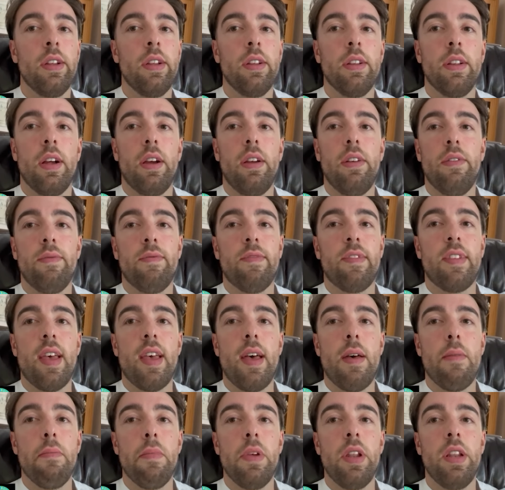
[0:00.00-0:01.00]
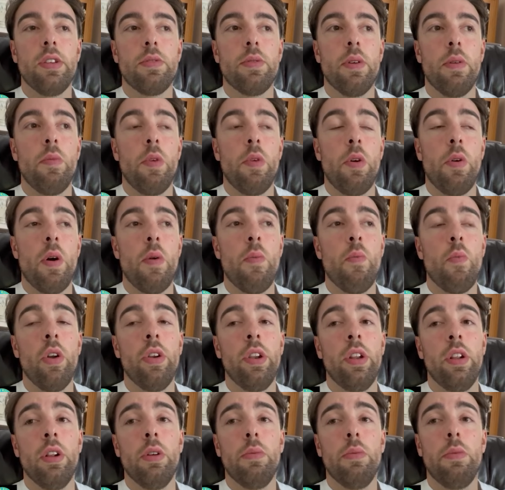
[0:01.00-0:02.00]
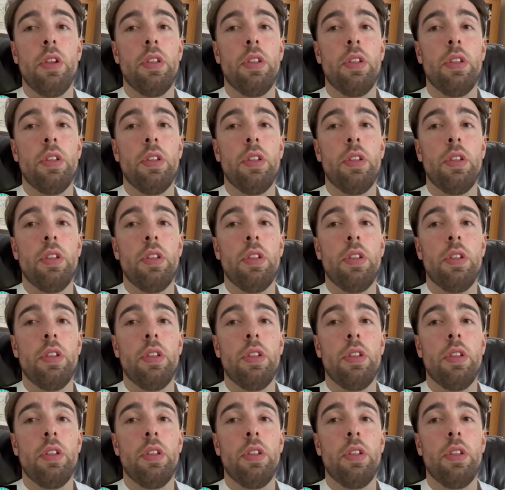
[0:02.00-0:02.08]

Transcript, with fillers: like ten minutes when we went one nil up.